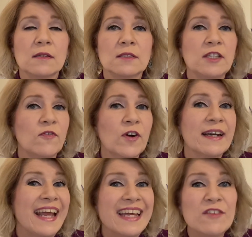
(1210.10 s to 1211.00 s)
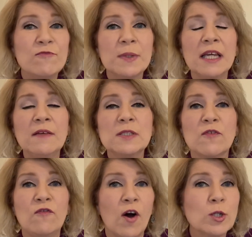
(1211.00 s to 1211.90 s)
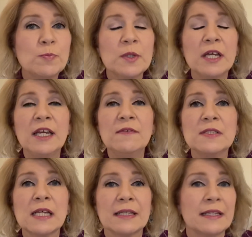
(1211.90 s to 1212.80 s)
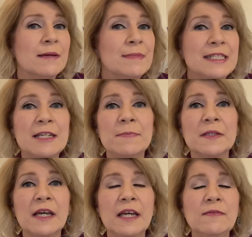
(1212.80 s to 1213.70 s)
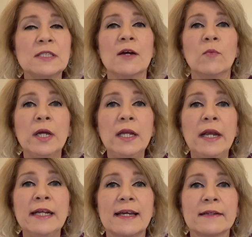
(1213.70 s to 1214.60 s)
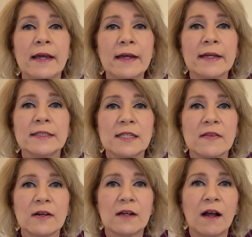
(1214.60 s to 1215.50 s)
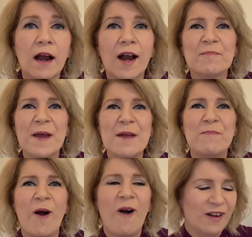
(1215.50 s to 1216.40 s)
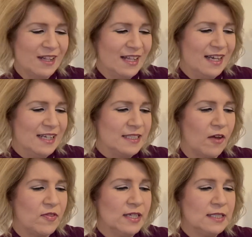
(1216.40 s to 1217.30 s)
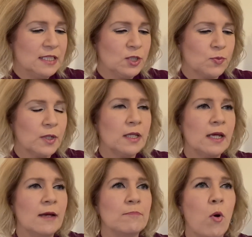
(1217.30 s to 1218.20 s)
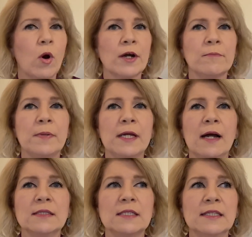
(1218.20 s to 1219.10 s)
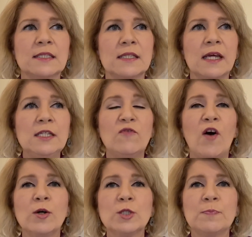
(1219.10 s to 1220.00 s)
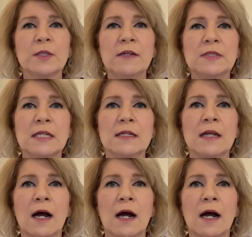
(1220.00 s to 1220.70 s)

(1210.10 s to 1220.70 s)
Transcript: different negative beliefs, false beliefs, limited beliefs, and we need to kick it to the curb, people. So this is really important because it's these false beliefs and